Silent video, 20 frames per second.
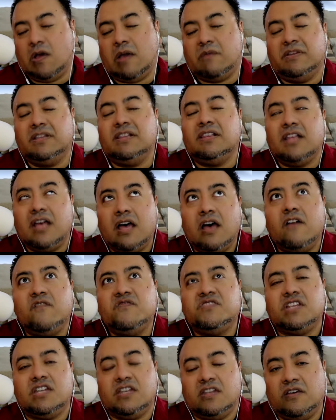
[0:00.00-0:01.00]
I would
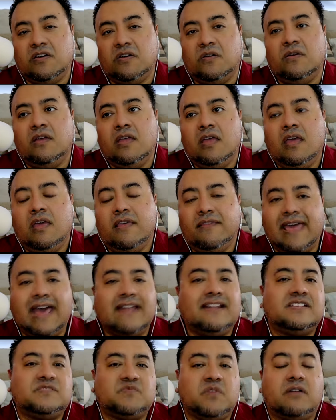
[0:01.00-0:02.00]
love to know
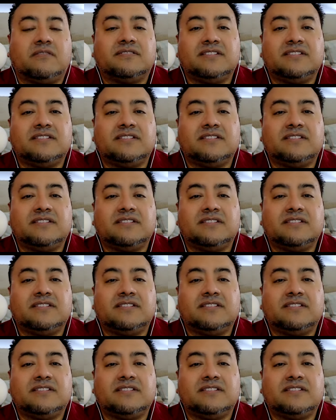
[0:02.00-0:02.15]
that as well,